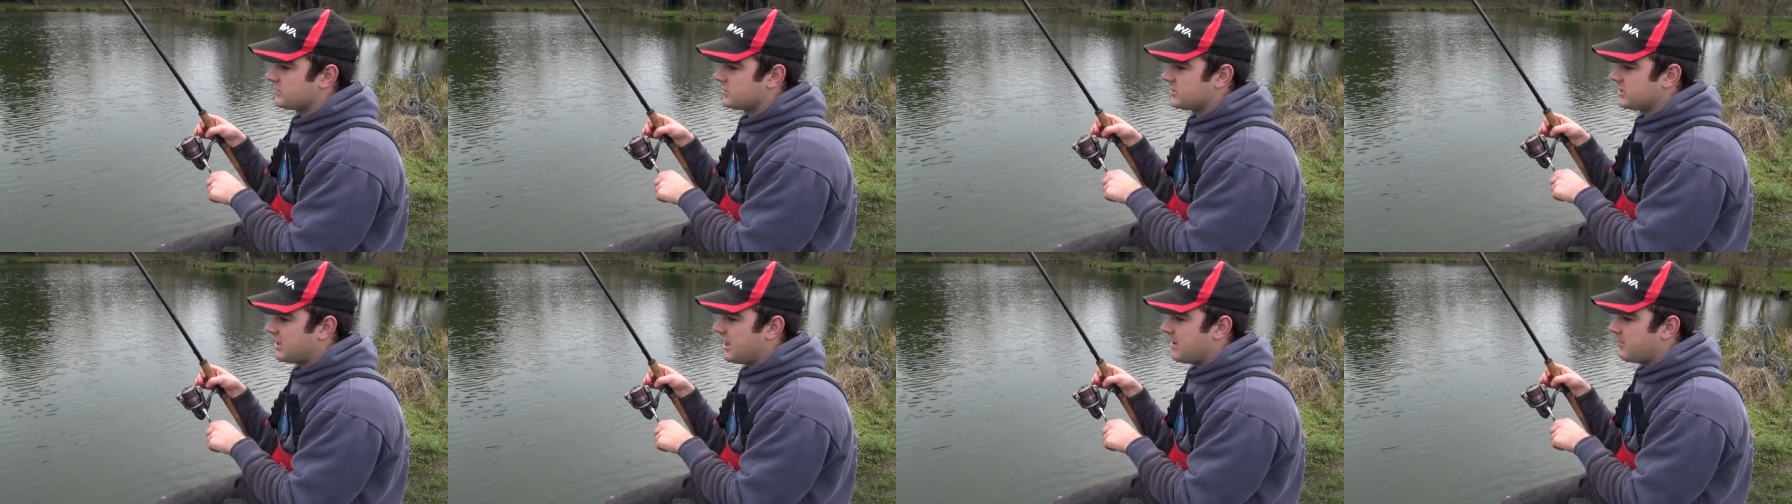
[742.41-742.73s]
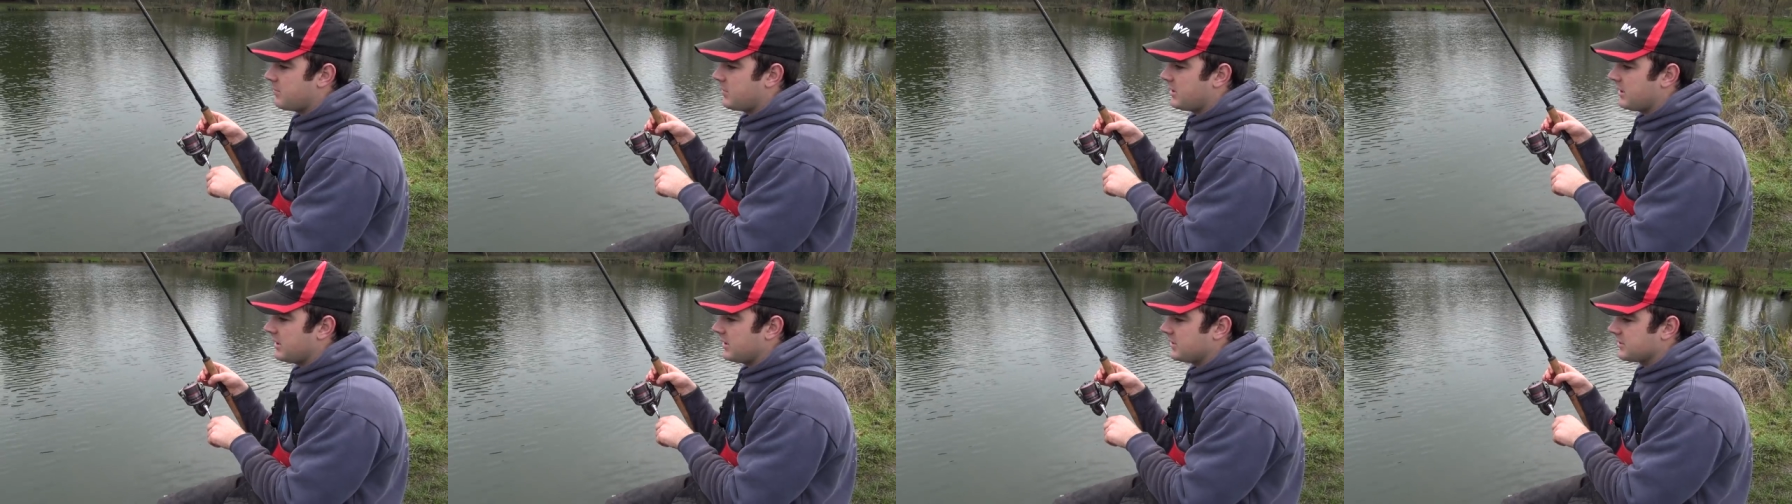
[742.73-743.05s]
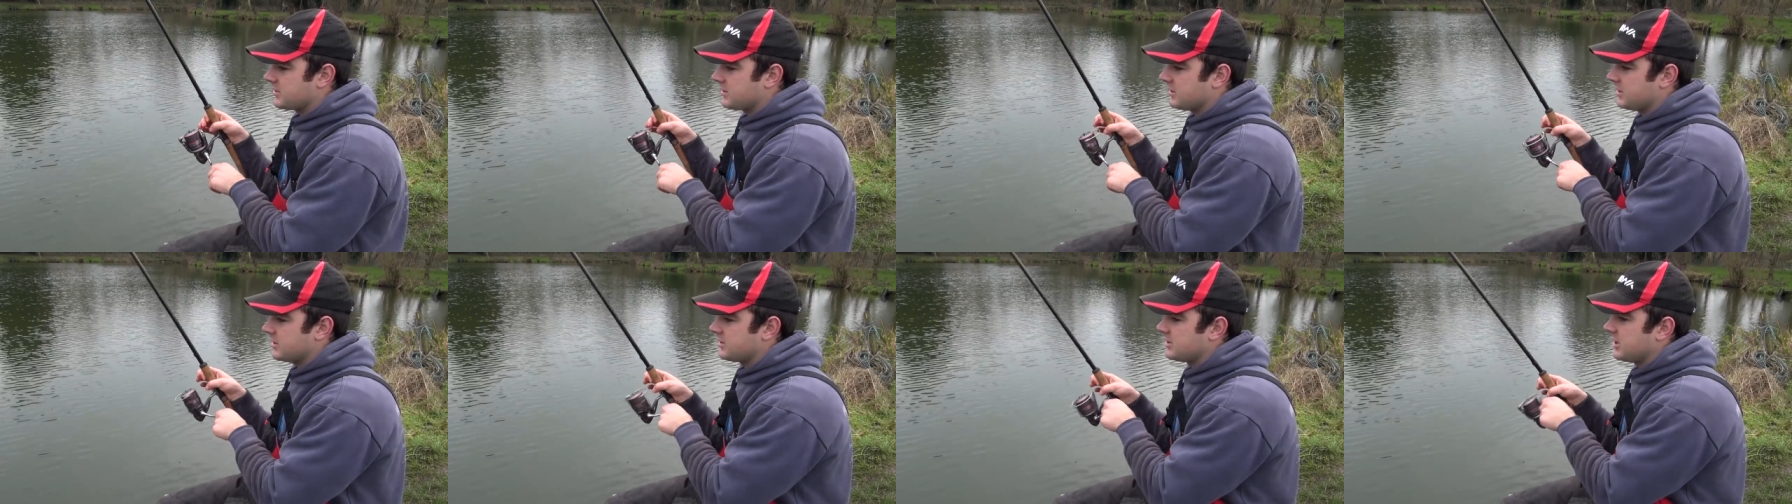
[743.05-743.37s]
10
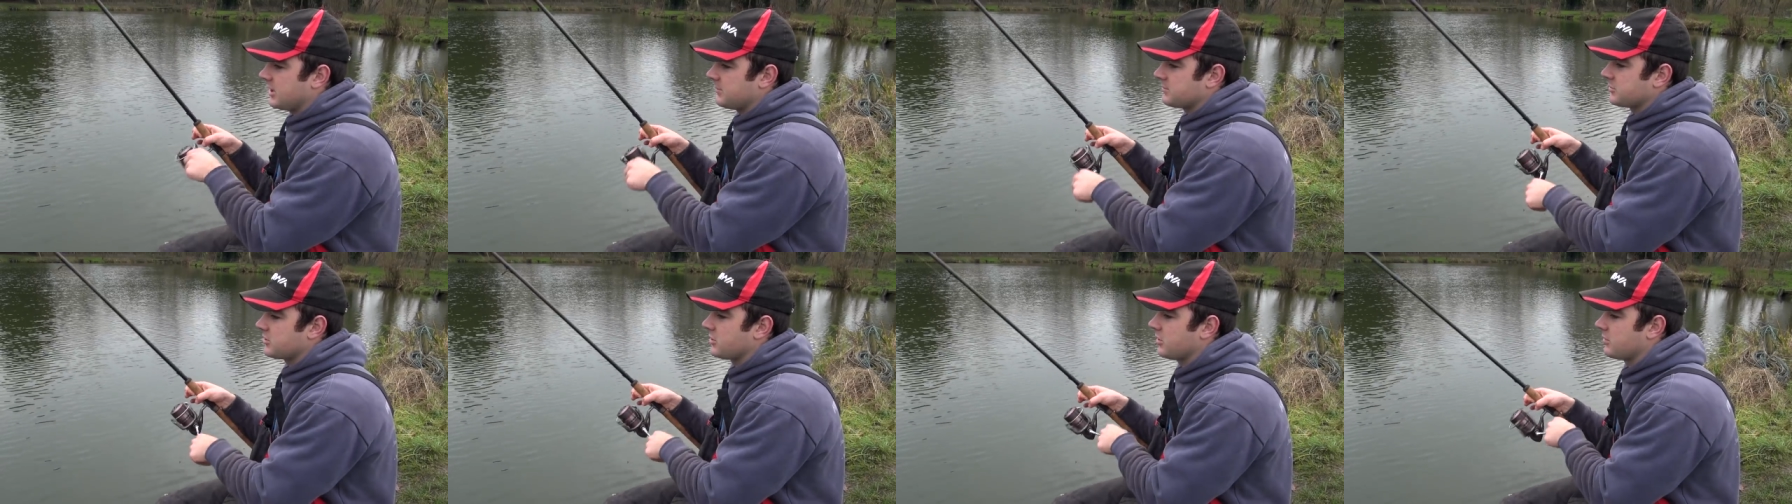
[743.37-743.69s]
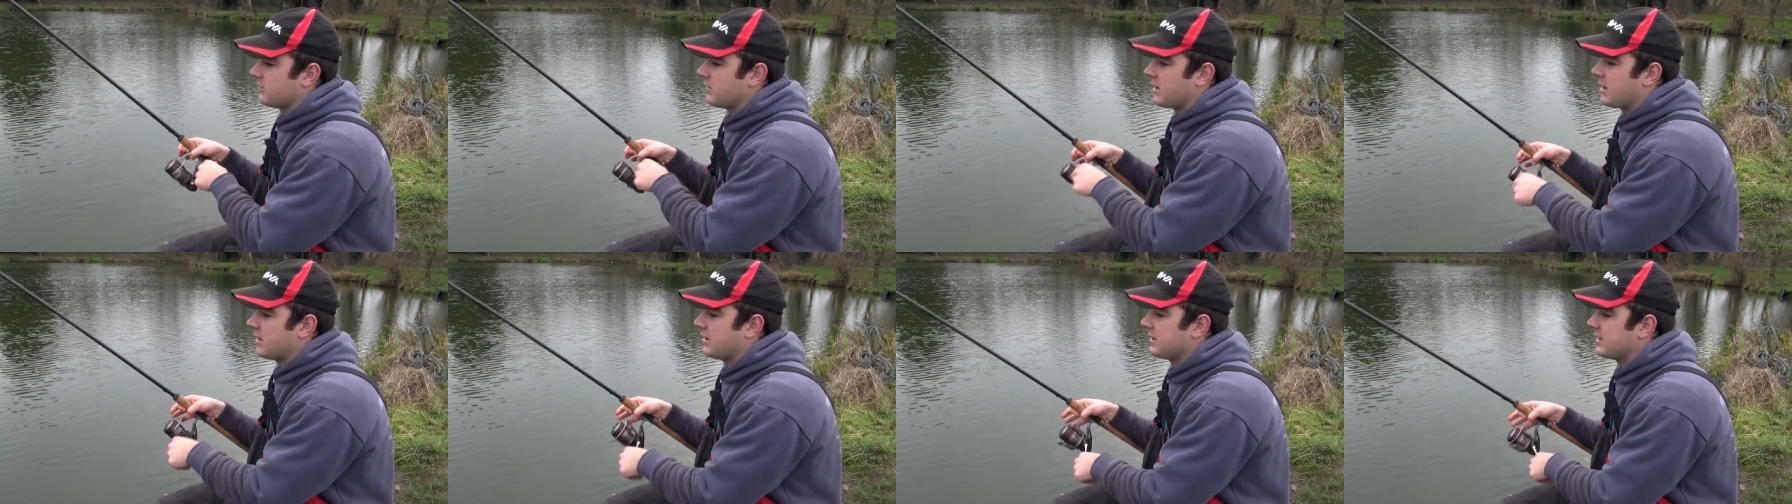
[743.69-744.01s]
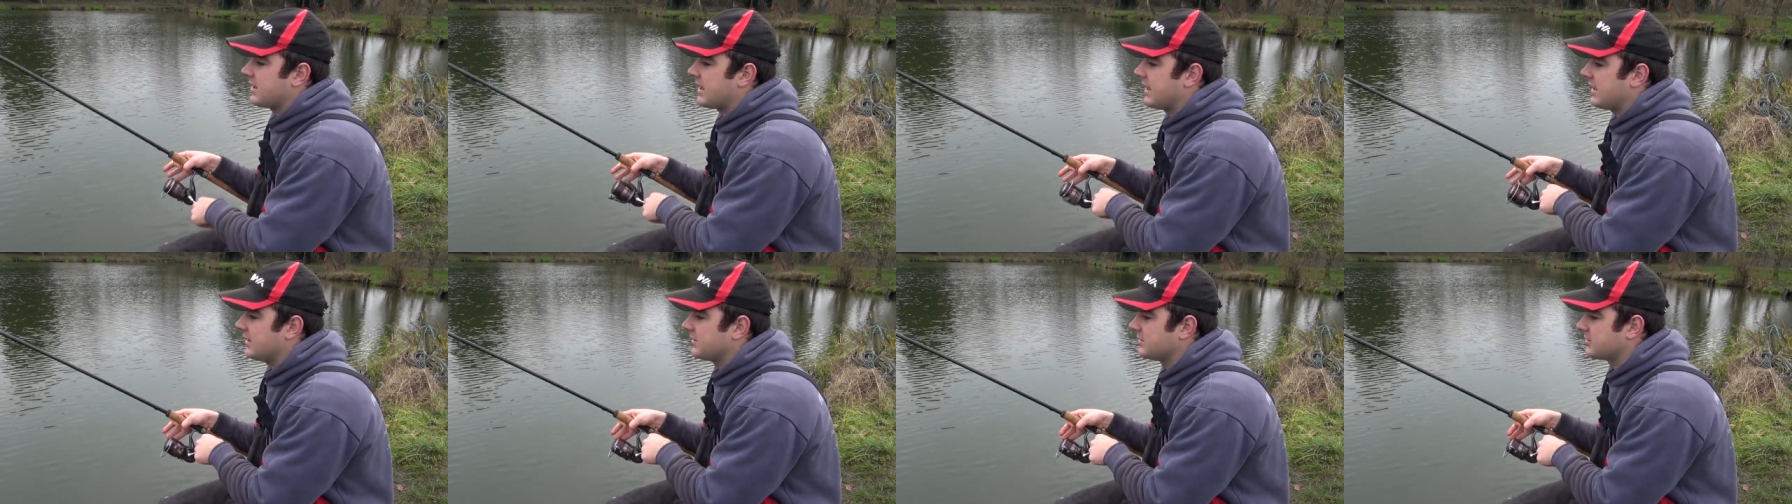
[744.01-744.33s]
minutes and the tip's gone round
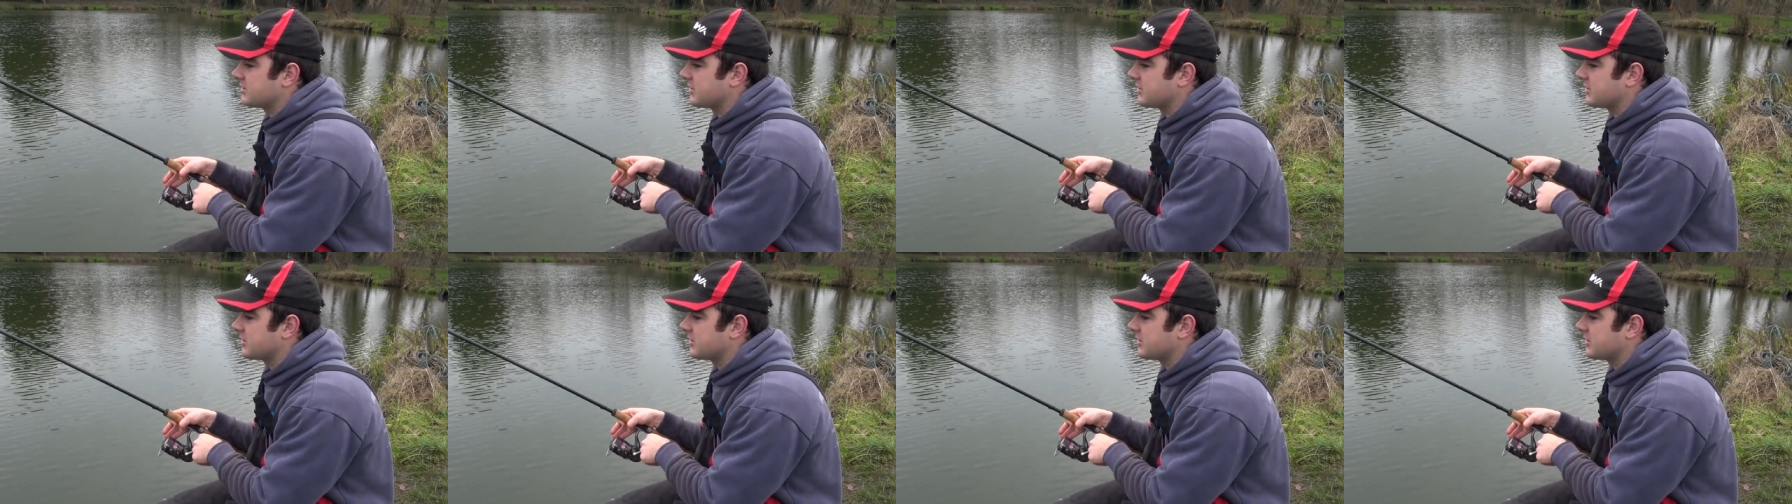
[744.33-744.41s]
again.